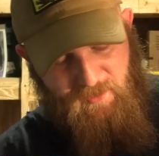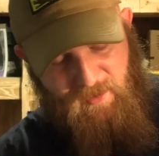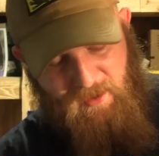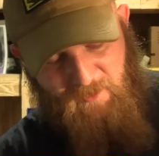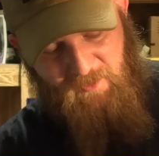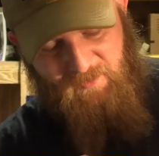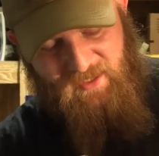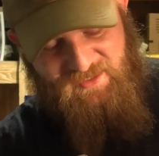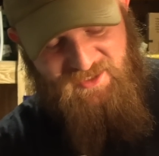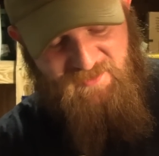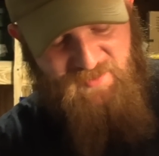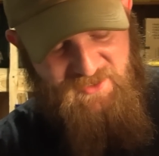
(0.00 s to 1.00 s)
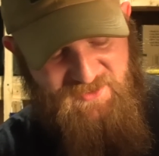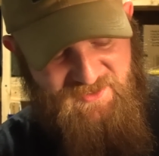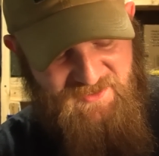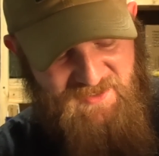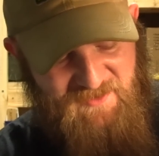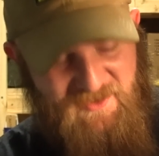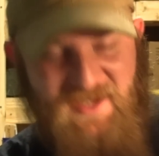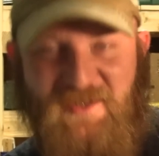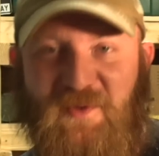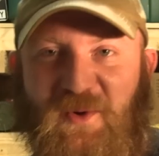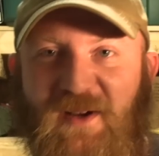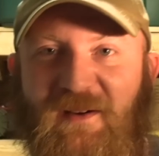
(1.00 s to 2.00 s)
How am I supposed to know
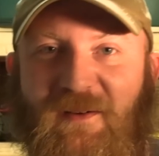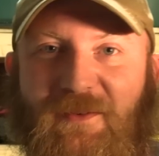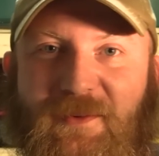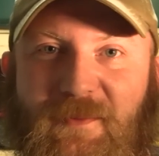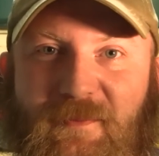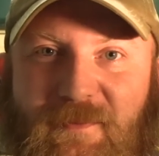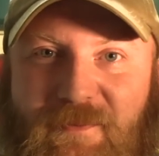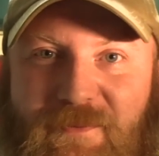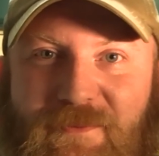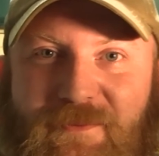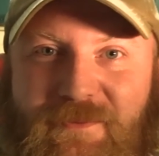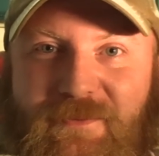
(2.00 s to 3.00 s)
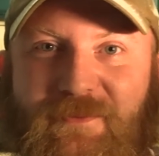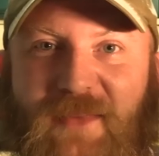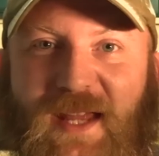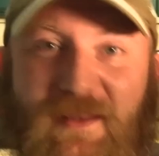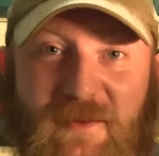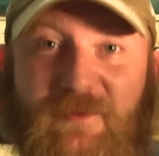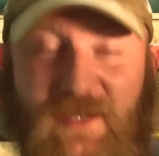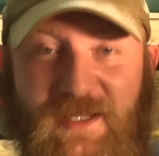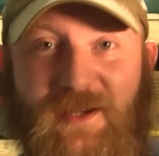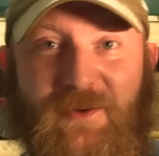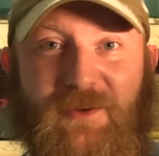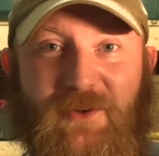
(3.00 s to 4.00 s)
that's real? In the
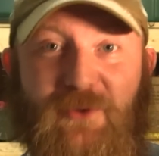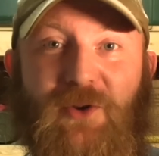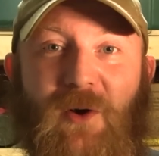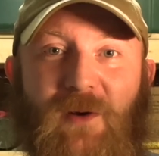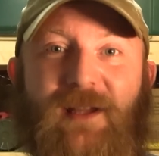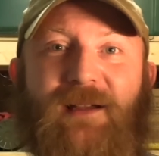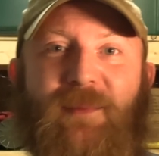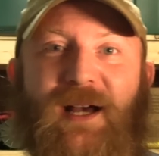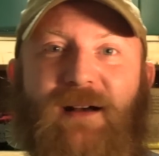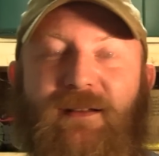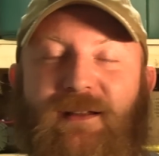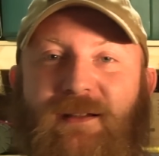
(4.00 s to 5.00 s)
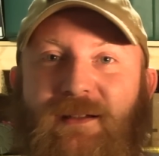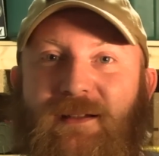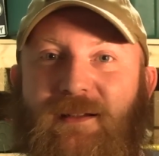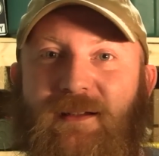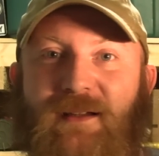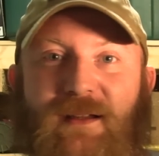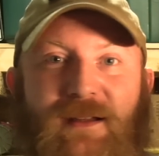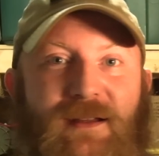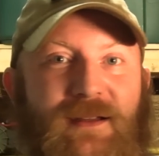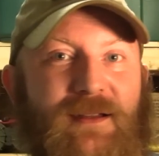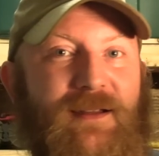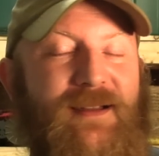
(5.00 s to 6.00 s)
video you're talking about,
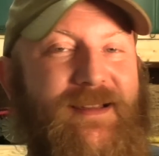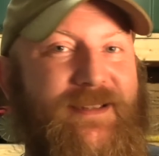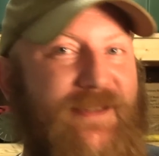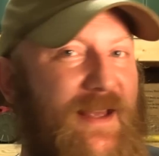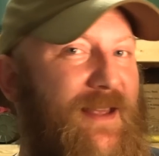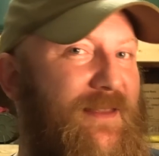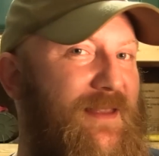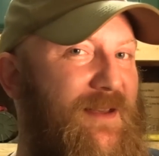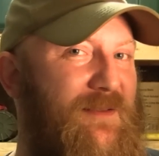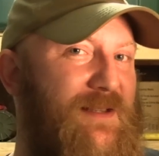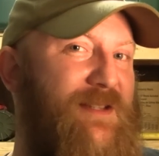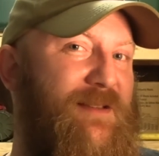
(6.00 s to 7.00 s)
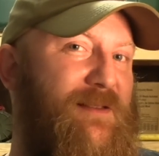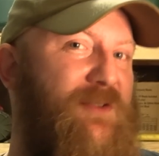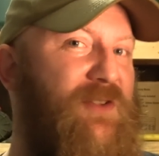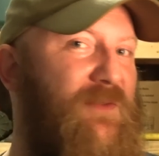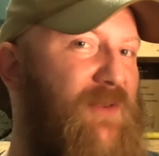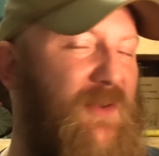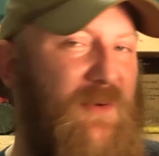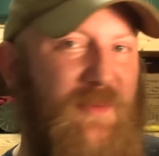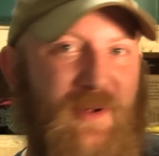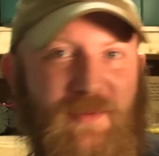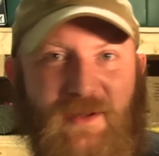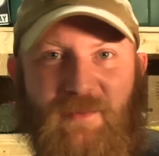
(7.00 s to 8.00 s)
I say the only solution for the
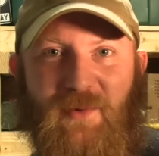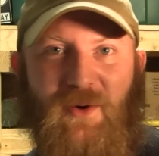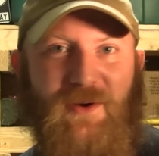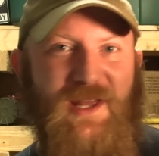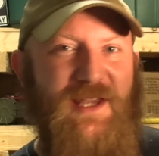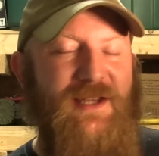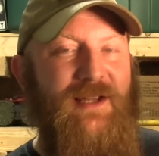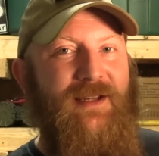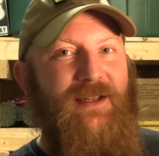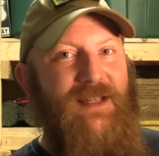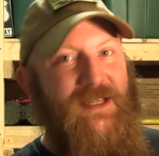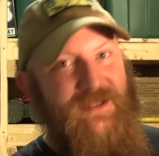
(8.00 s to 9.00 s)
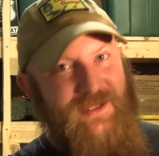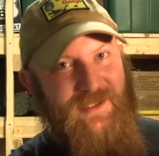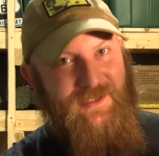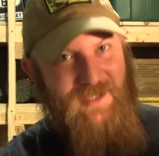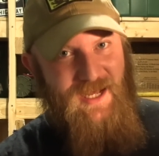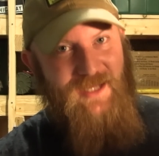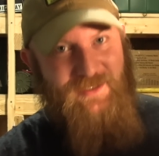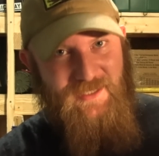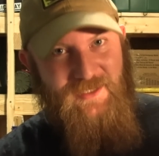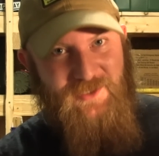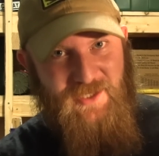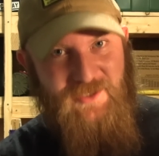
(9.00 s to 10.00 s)
Republican Party is to not
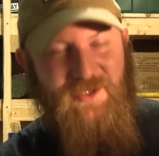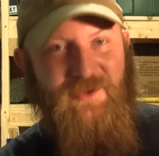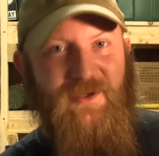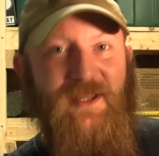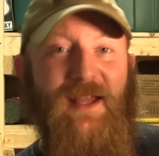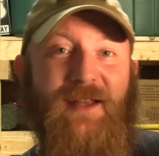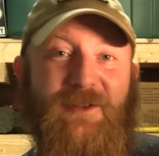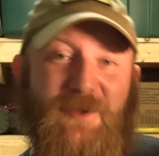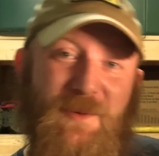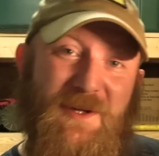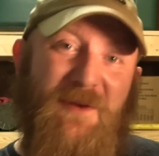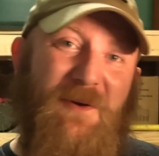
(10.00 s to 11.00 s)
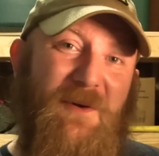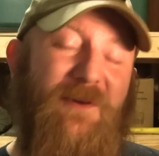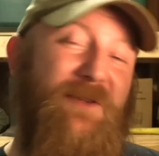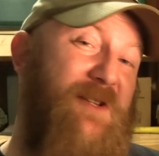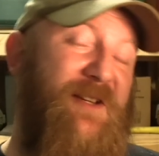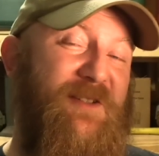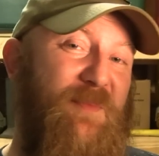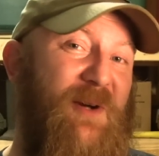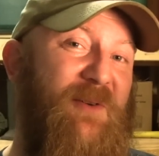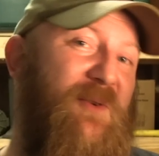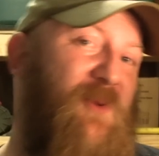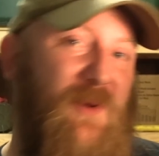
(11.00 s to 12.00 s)
teach history and to encourage
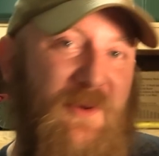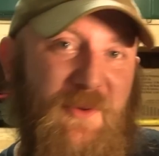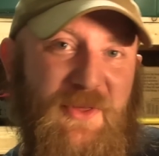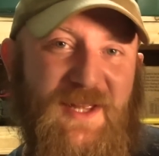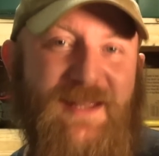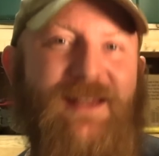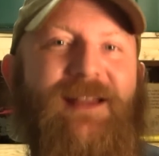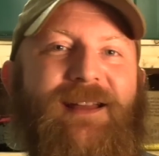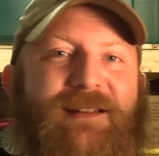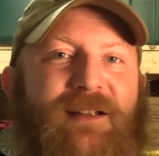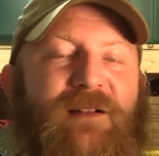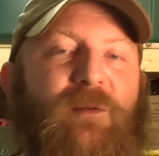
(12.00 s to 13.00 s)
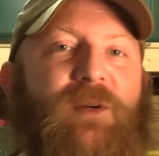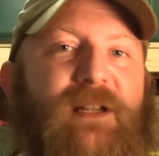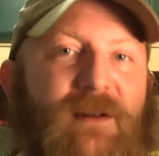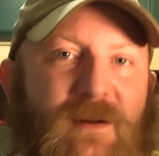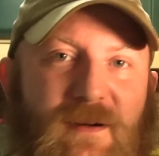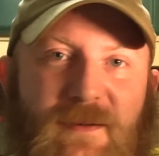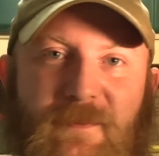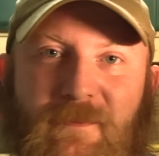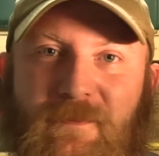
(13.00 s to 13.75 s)
conspiratorial thinking, and here we are.